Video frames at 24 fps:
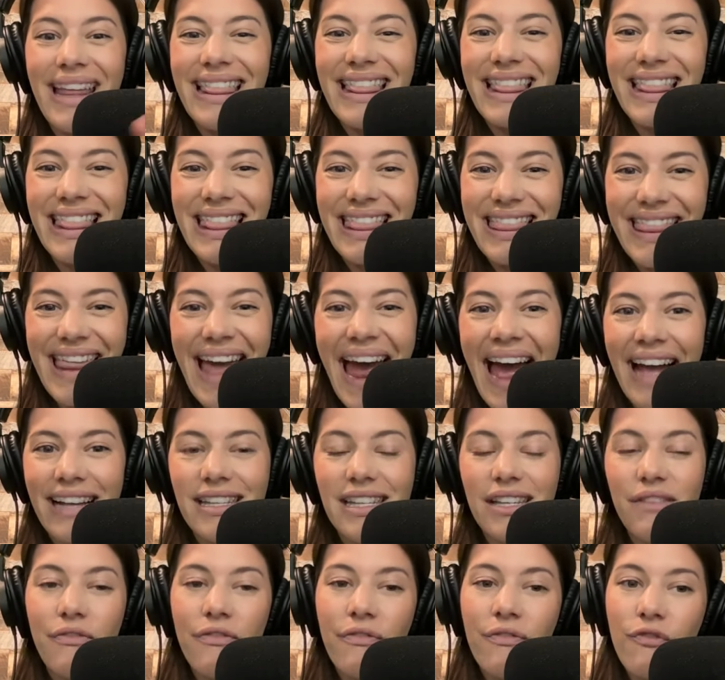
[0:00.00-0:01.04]
And
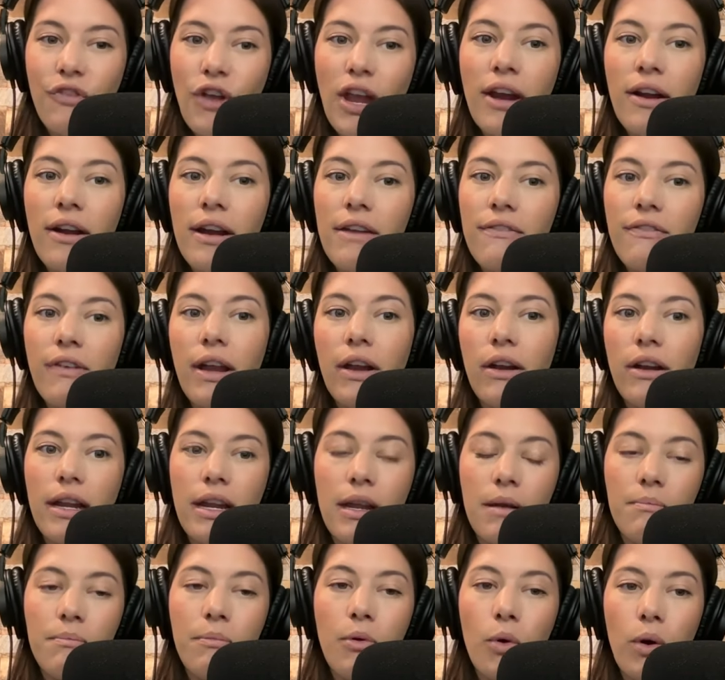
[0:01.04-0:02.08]
that's very,
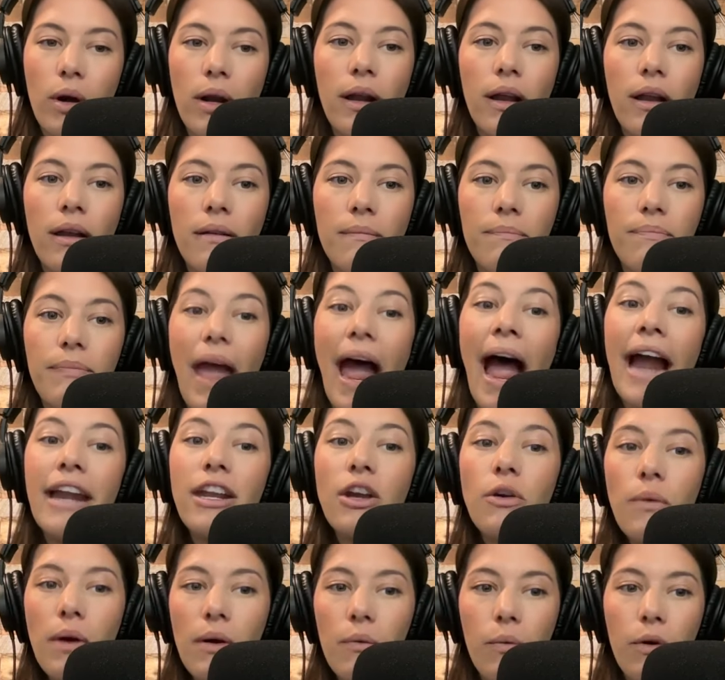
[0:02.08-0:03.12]
very important. I
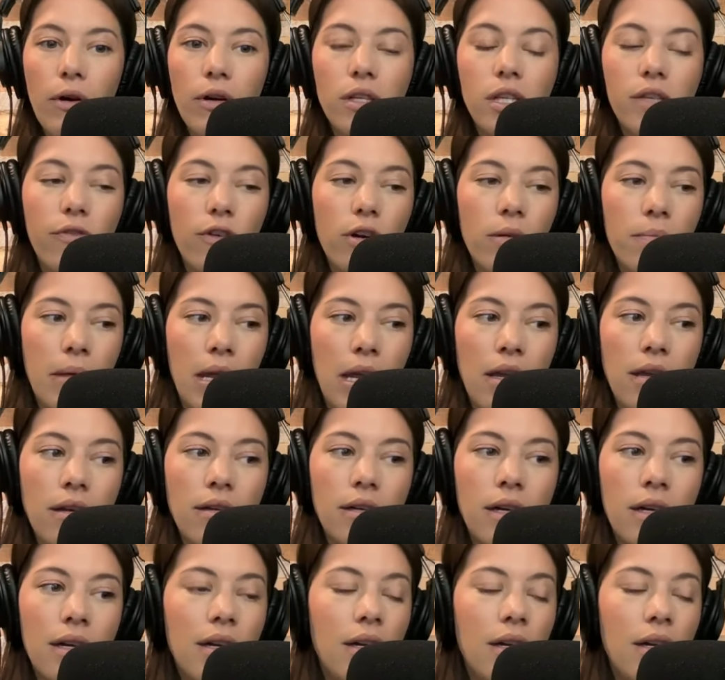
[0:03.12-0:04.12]
know what works for me.